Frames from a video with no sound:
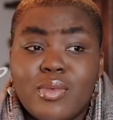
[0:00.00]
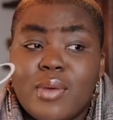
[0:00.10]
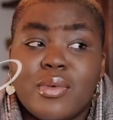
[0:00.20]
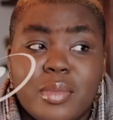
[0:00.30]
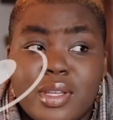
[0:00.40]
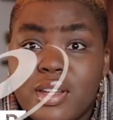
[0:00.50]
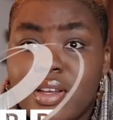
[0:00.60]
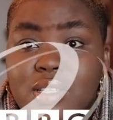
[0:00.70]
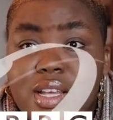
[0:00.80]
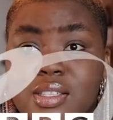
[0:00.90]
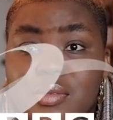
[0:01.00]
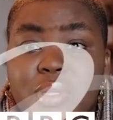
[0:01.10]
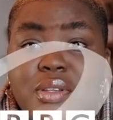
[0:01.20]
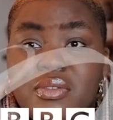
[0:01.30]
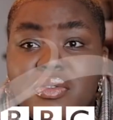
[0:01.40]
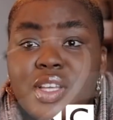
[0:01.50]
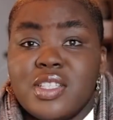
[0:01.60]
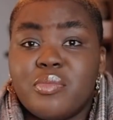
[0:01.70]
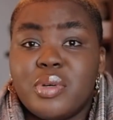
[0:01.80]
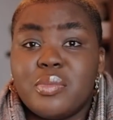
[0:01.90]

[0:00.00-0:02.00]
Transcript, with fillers: white women are starting to be the new face of body